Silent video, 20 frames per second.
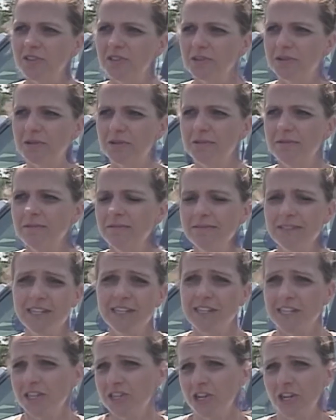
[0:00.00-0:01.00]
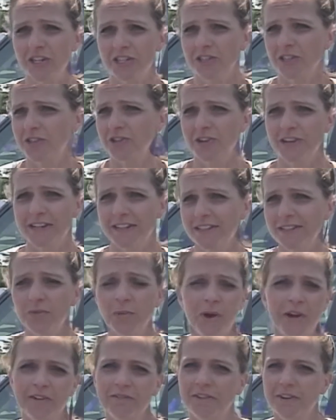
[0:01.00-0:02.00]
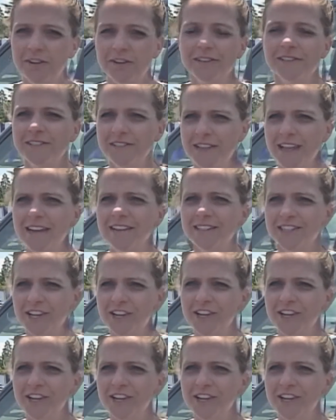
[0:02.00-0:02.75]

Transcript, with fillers: to, to teach our children is wonderful, so that is